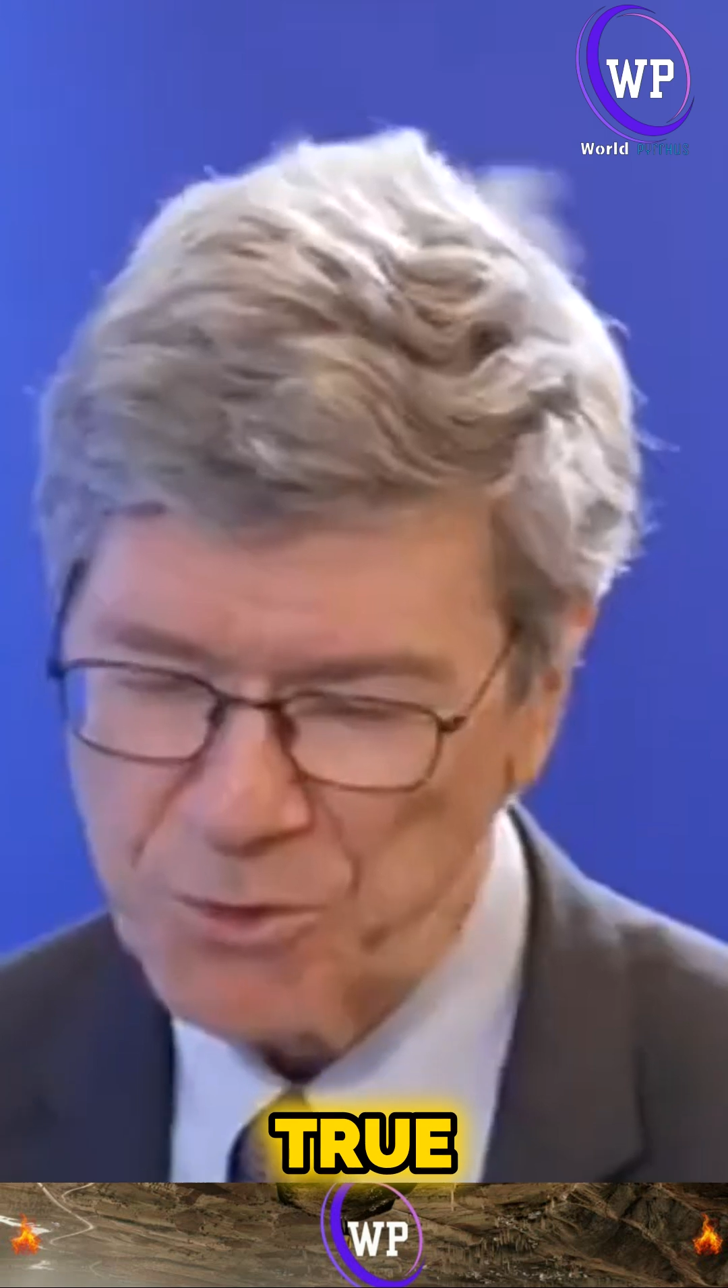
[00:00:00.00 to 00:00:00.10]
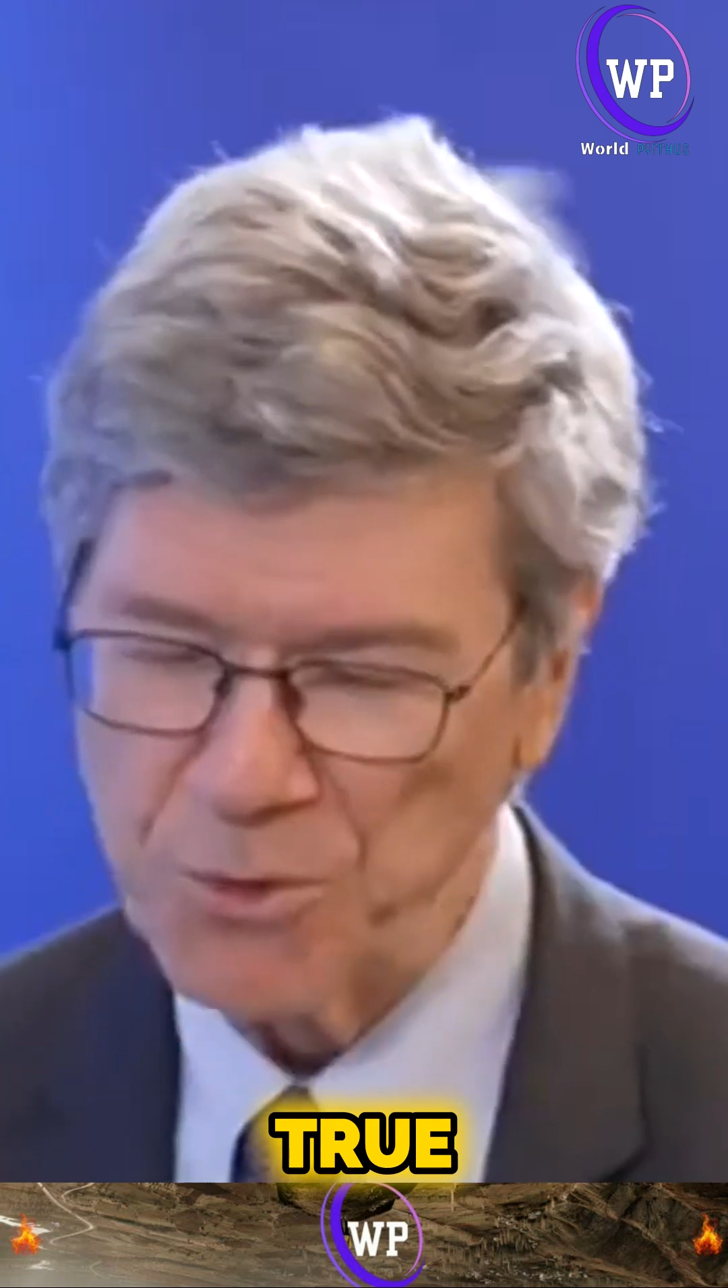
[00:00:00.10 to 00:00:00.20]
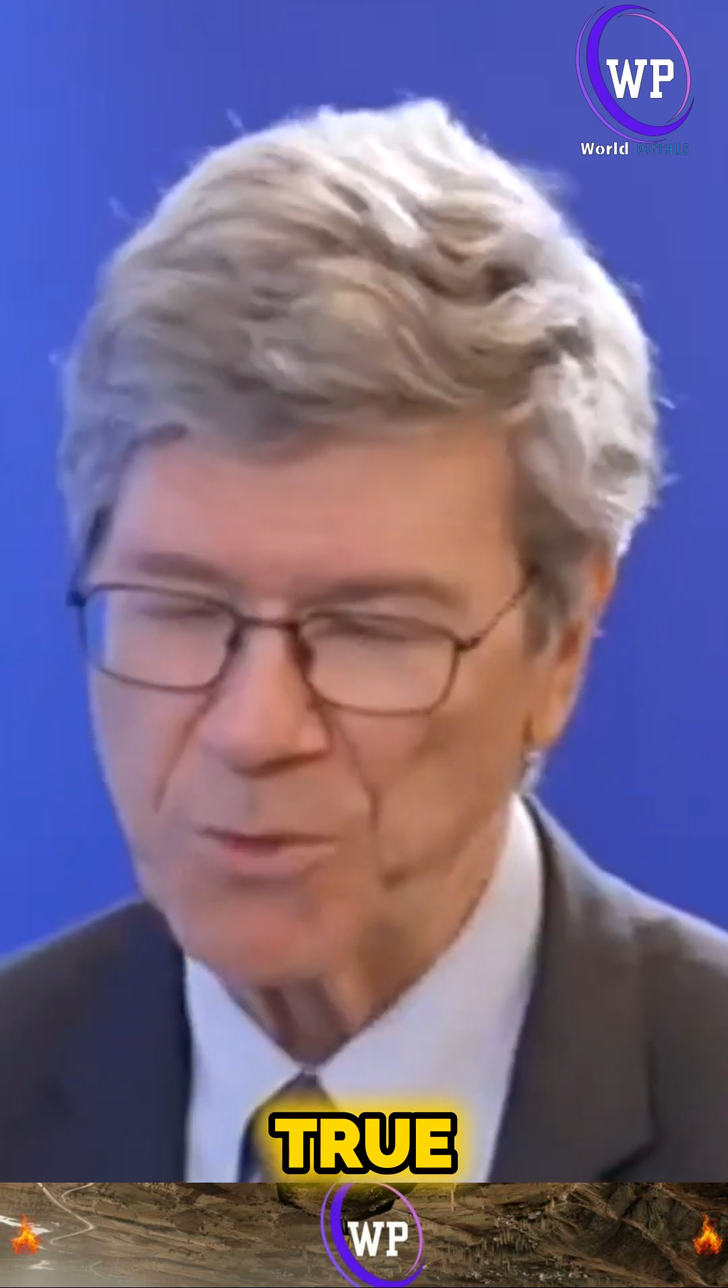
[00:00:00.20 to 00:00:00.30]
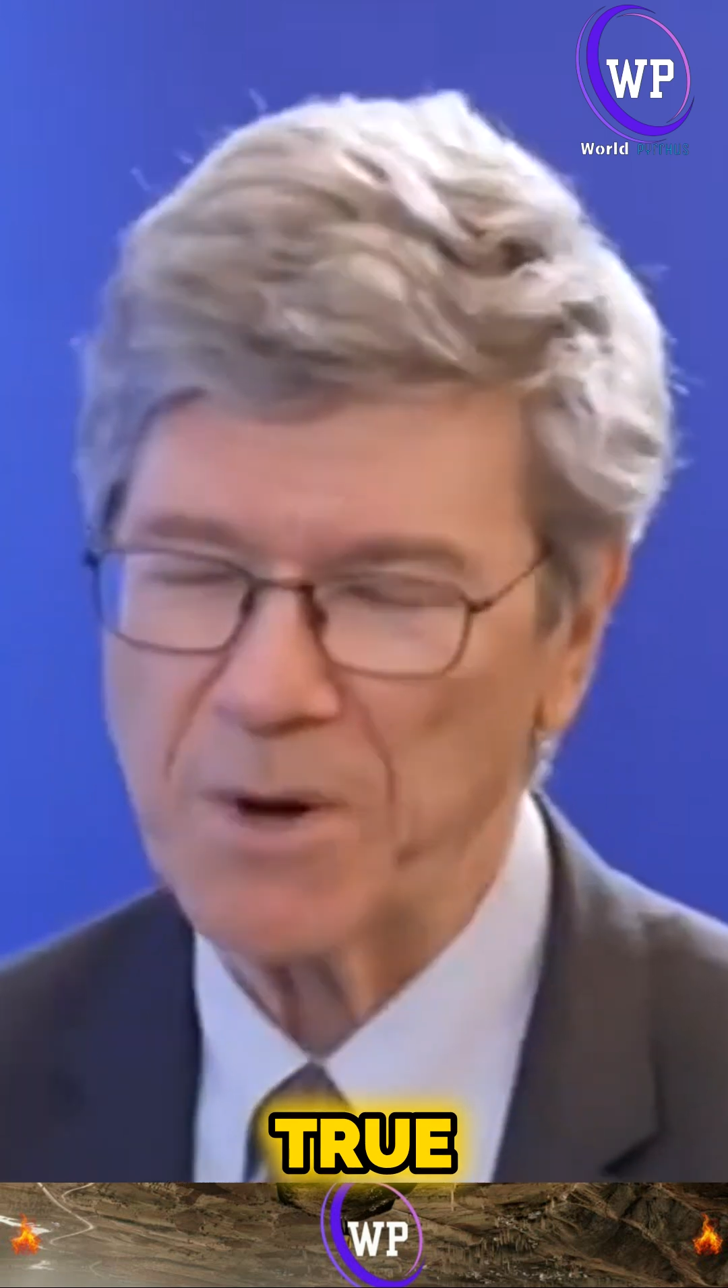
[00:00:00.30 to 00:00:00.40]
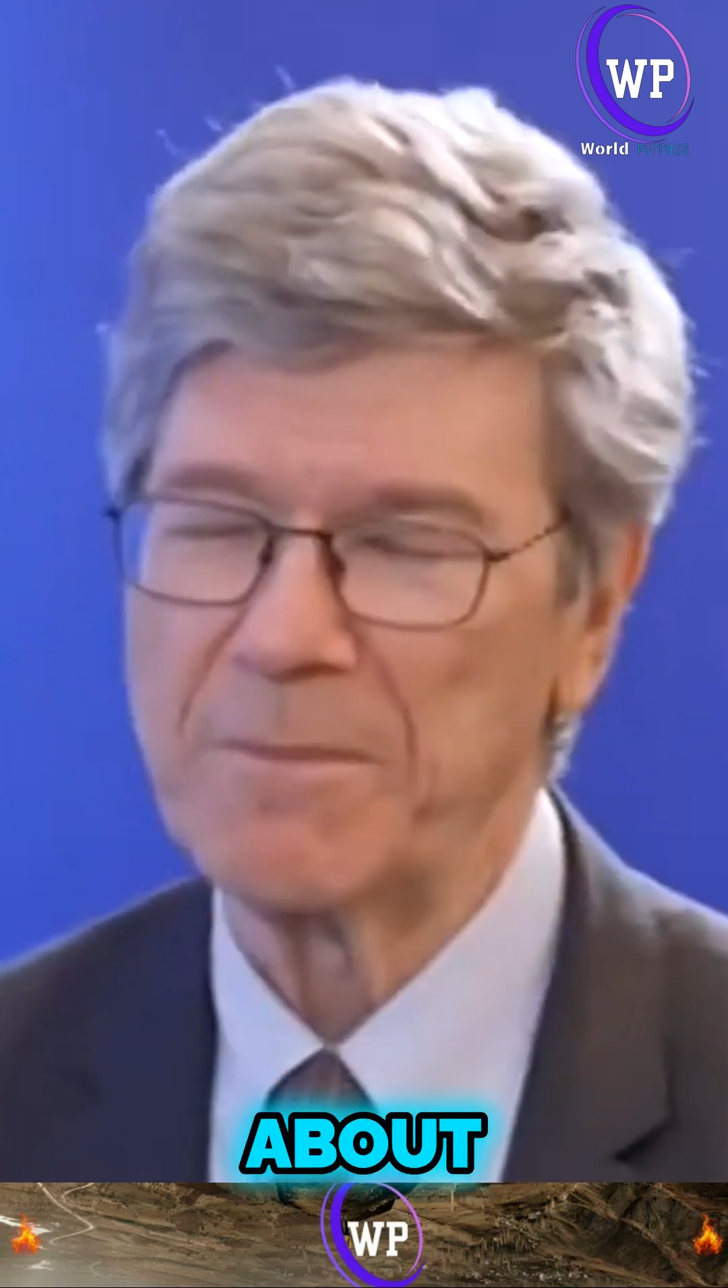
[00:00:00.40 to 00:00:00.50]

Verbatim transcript: true